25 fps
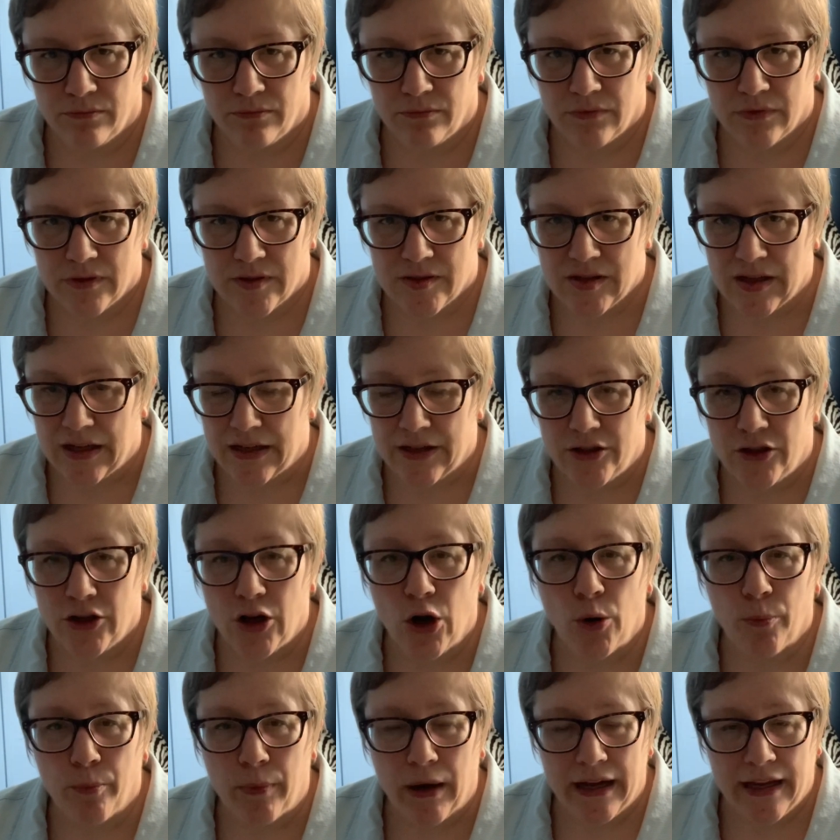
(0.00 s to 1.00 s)
said,
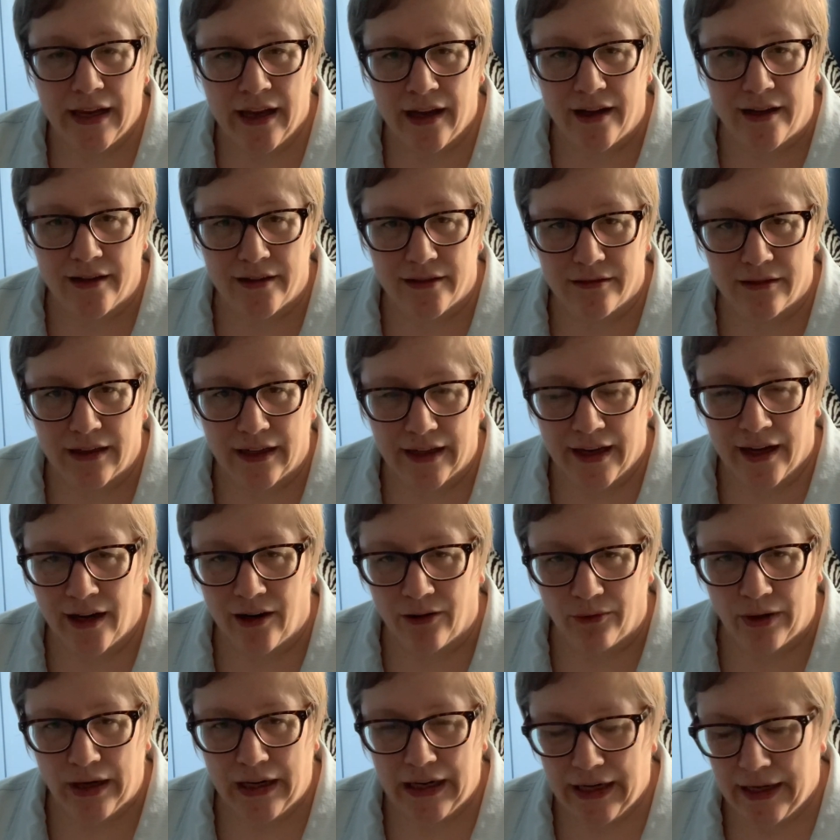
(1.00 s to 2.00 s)
nope, I can't
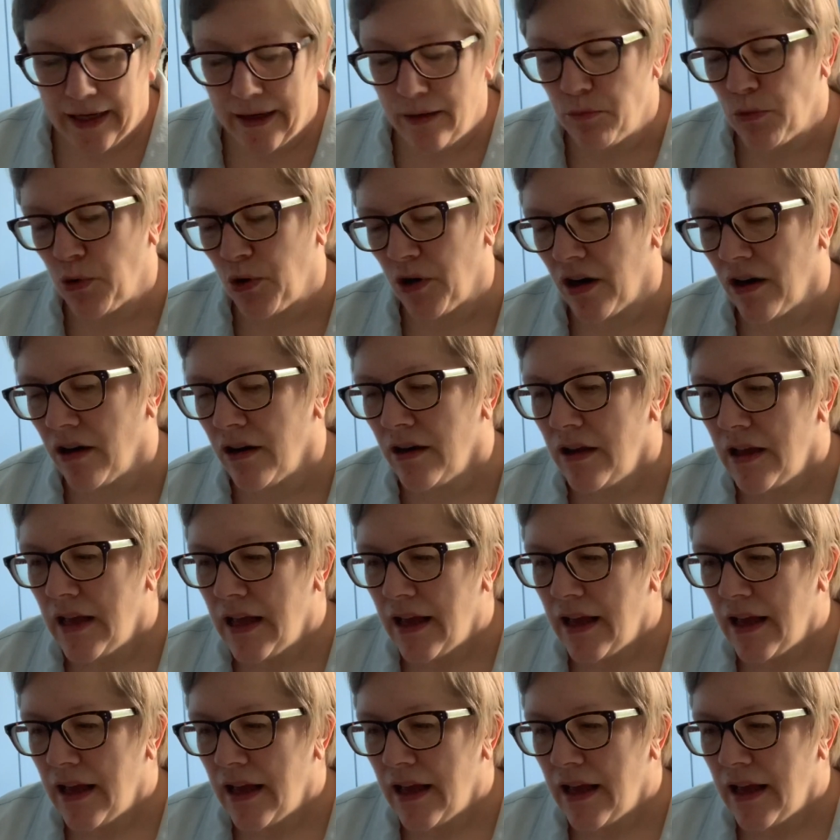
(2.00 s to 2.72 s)
read anymore.